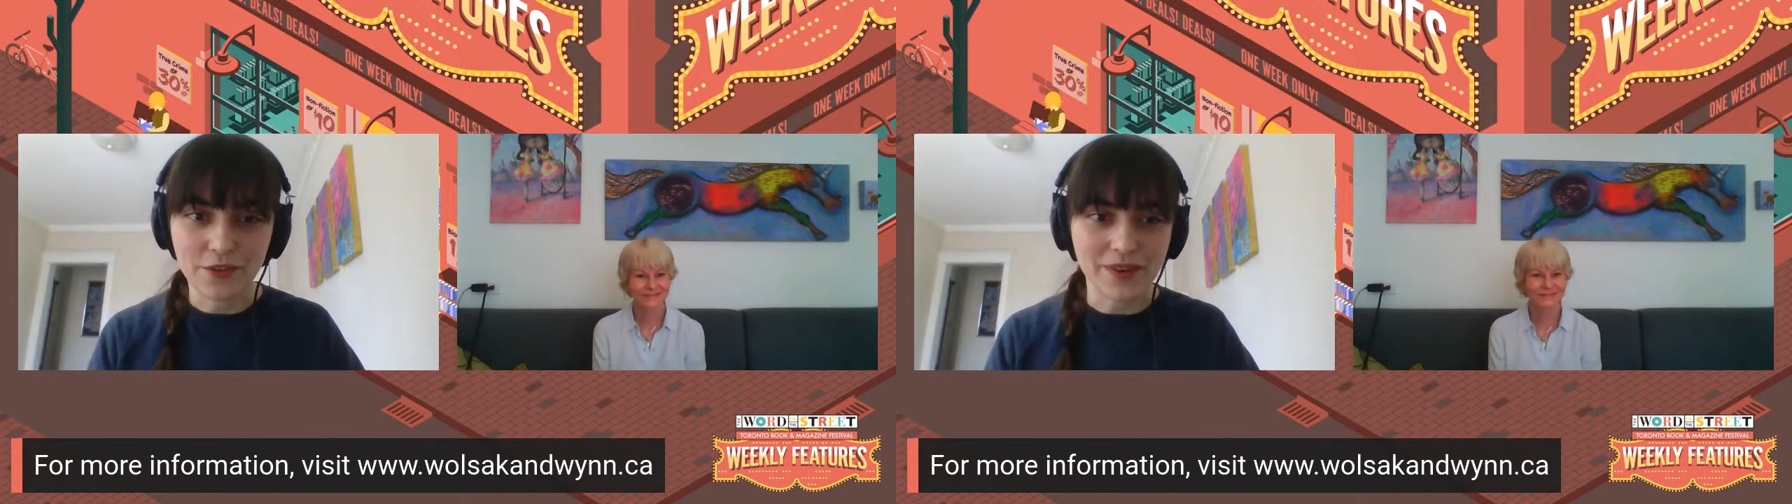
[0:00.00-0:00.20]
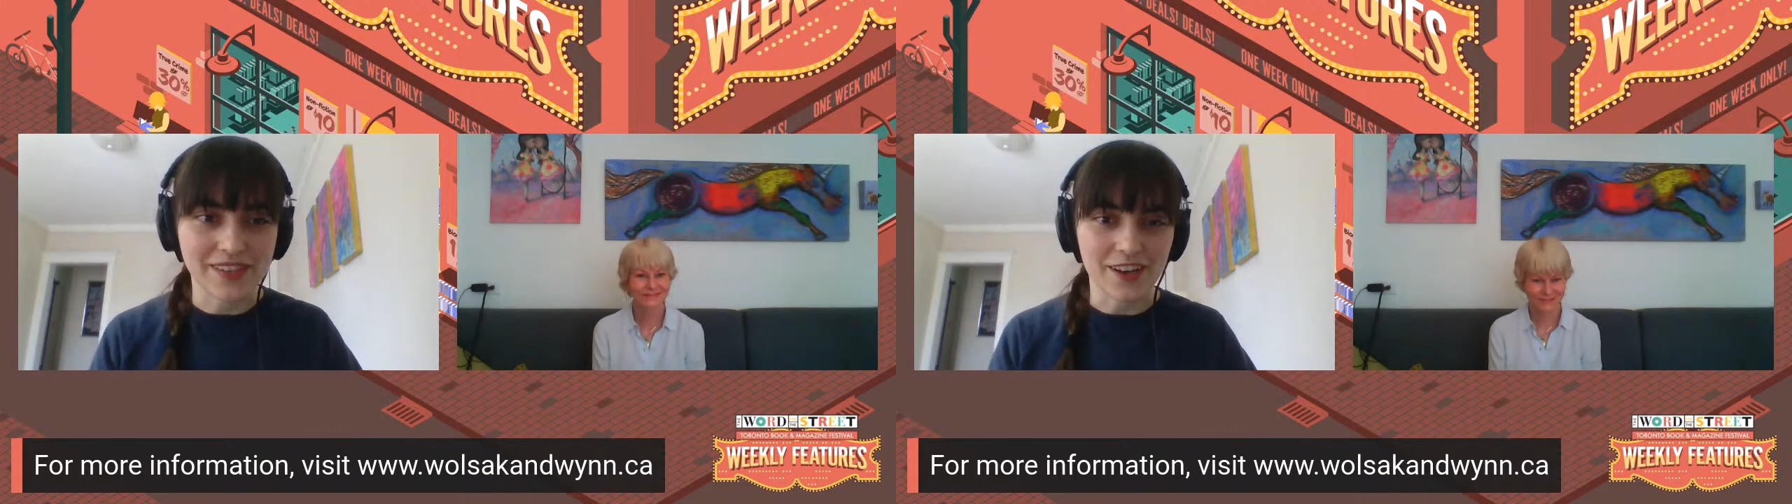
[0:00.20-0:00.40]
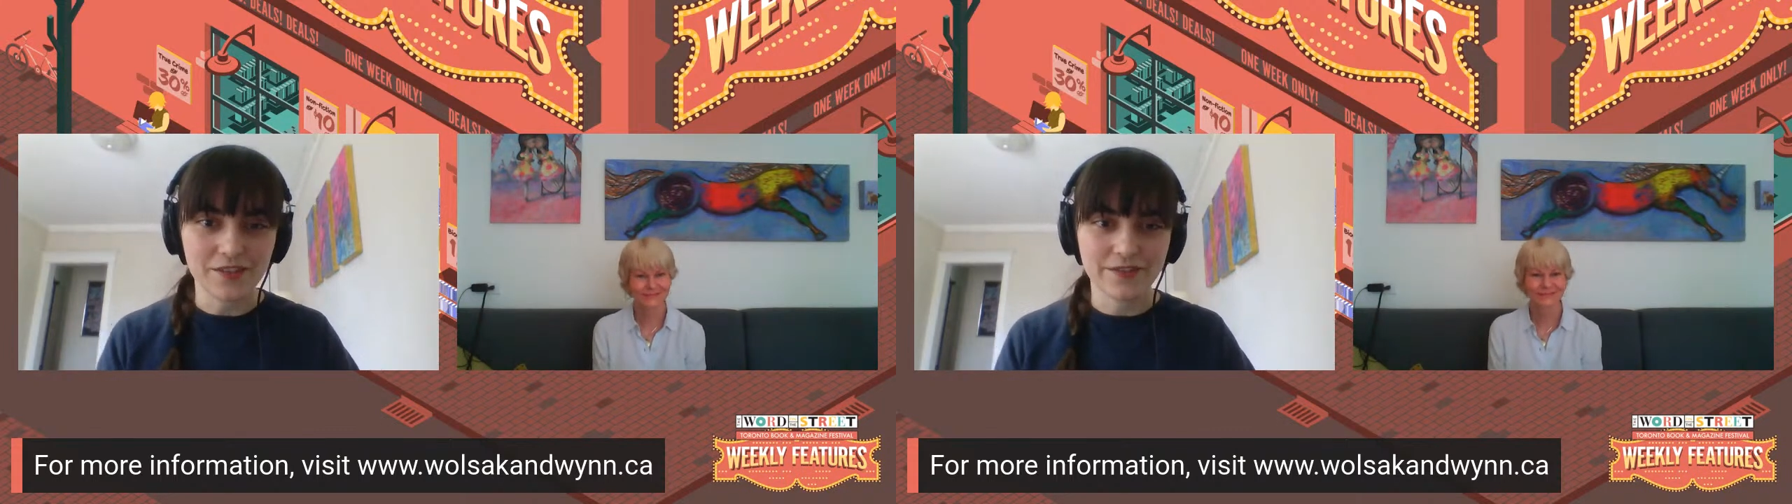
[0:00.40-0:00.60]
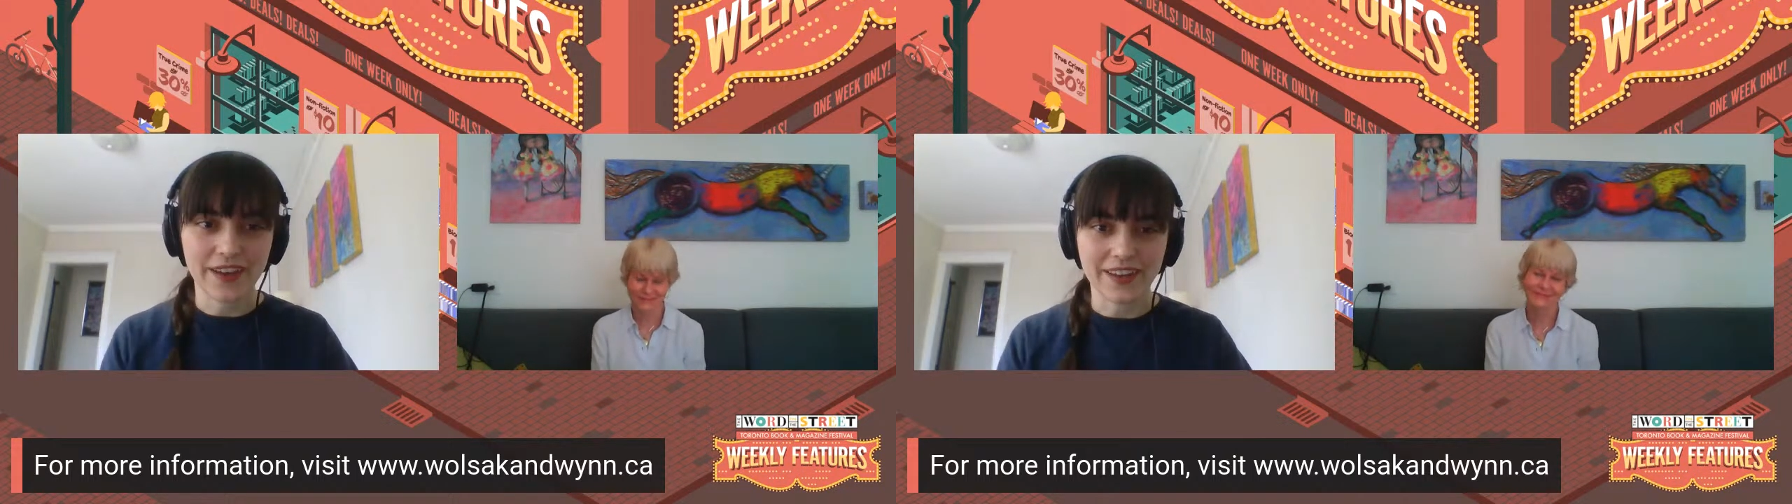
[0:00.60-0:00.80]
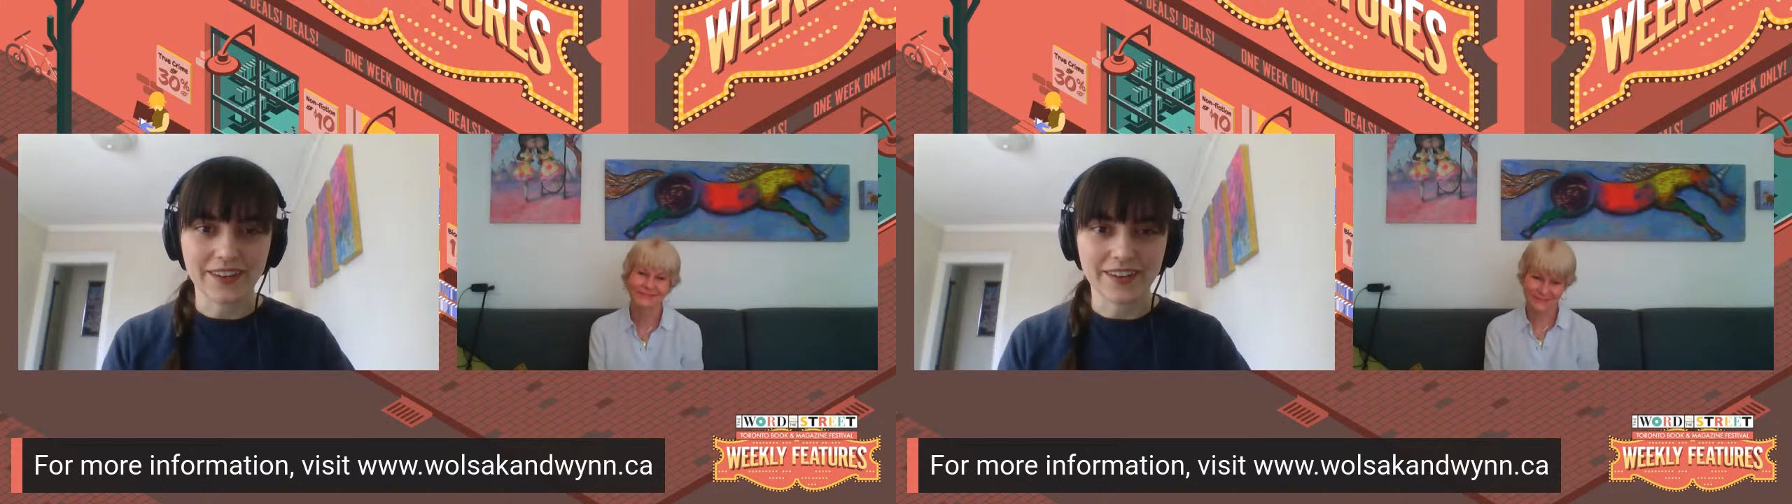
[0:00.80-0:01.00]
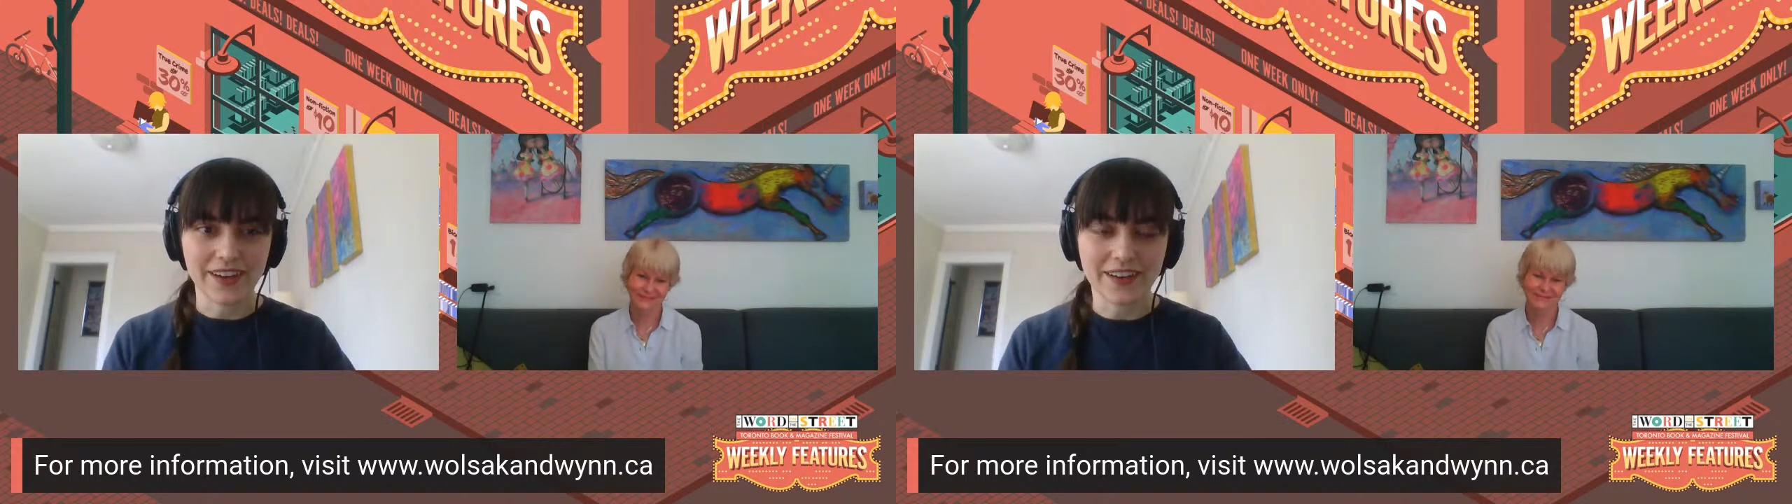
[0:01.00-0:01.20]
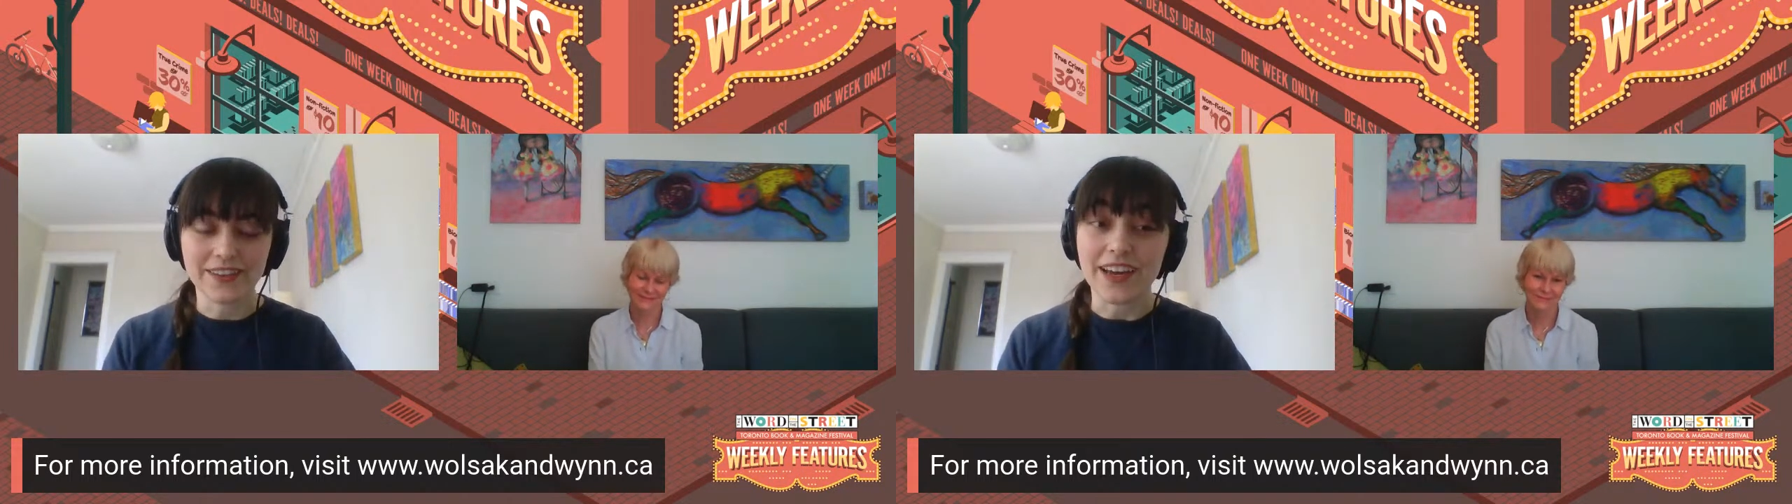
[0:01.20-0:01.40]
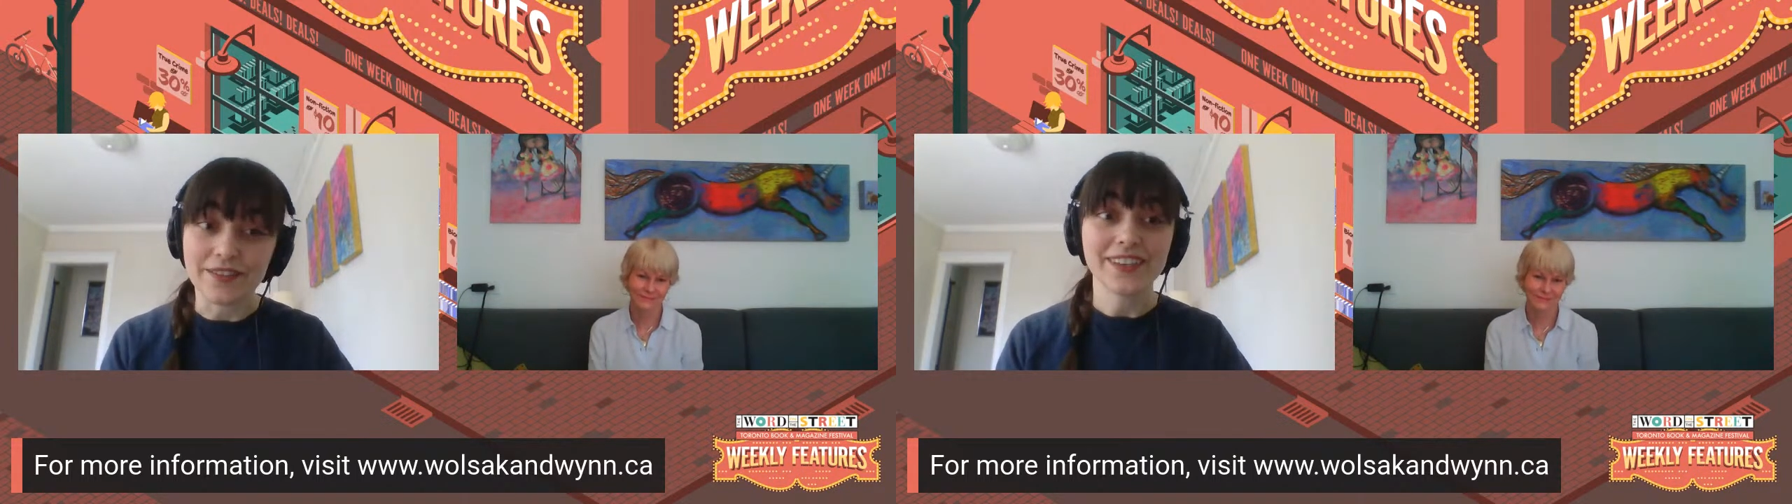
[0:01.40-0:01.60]
myself and
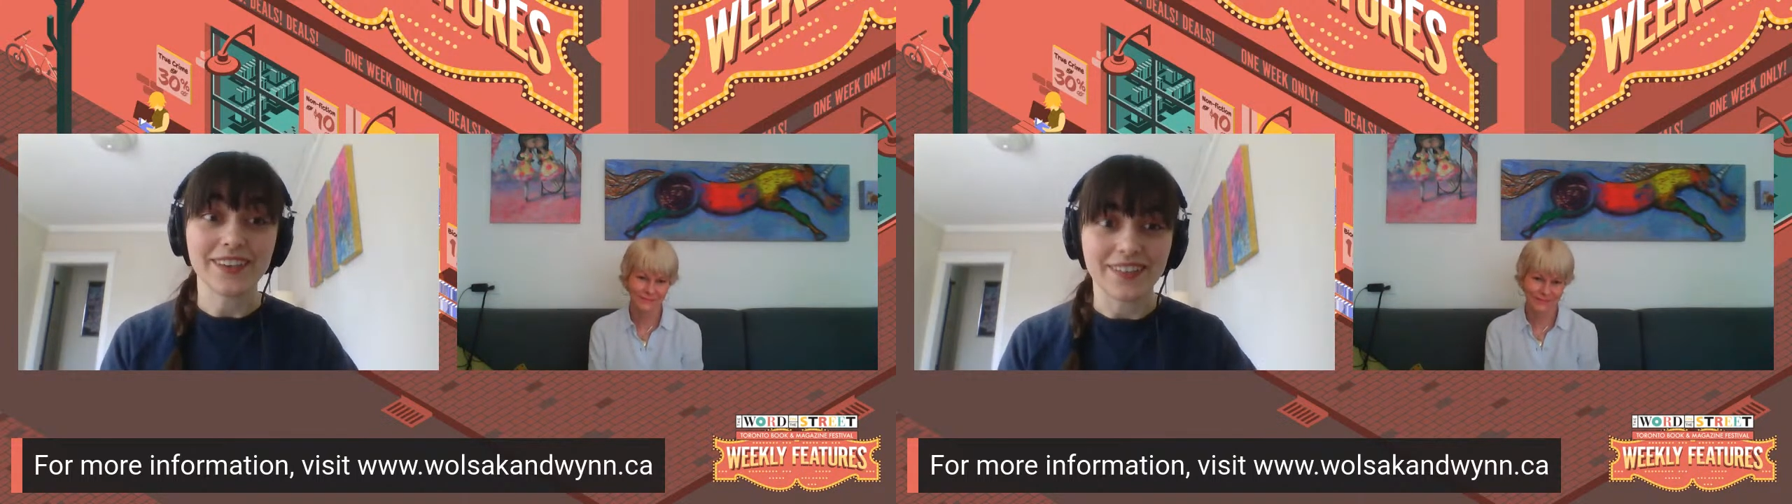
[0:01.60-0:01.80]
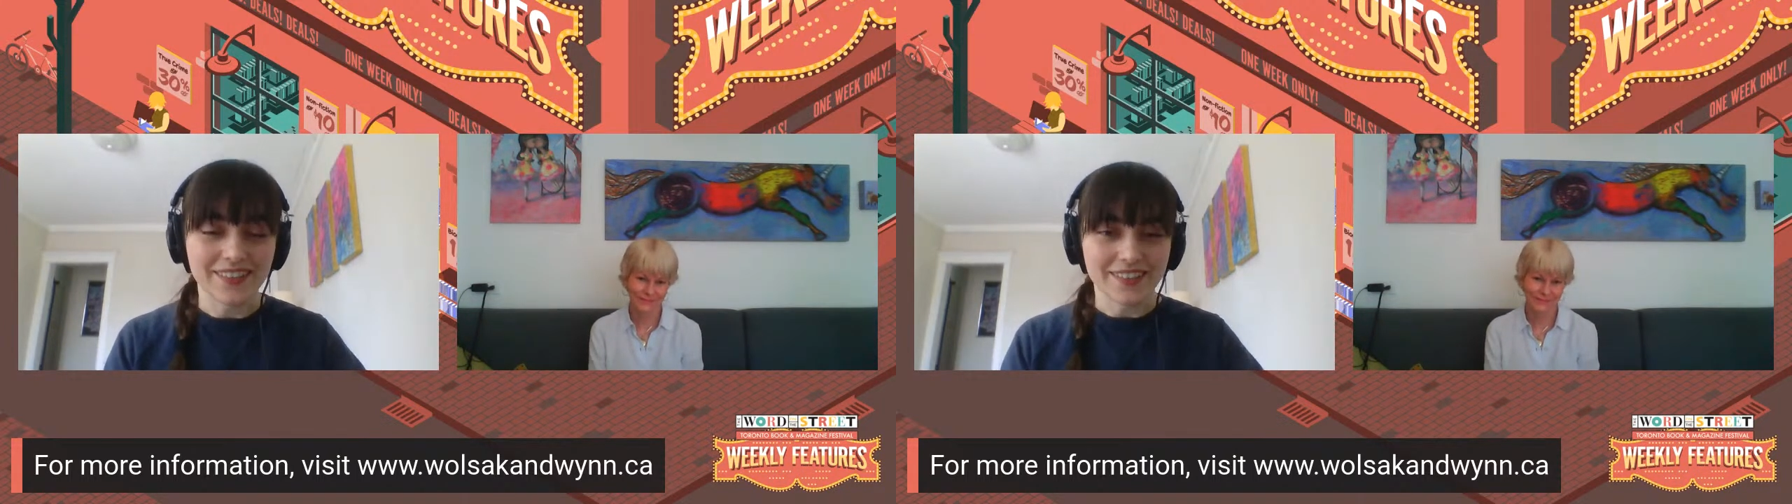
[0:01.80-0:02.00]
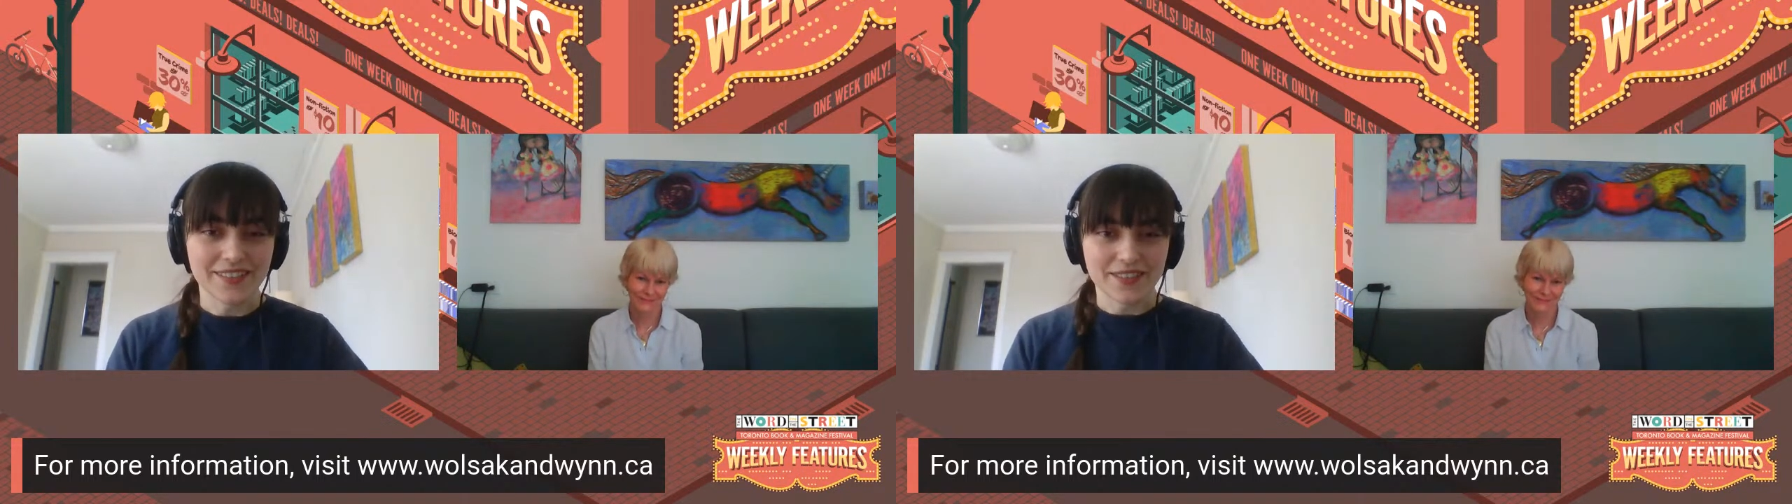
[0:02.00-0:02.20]
dive in.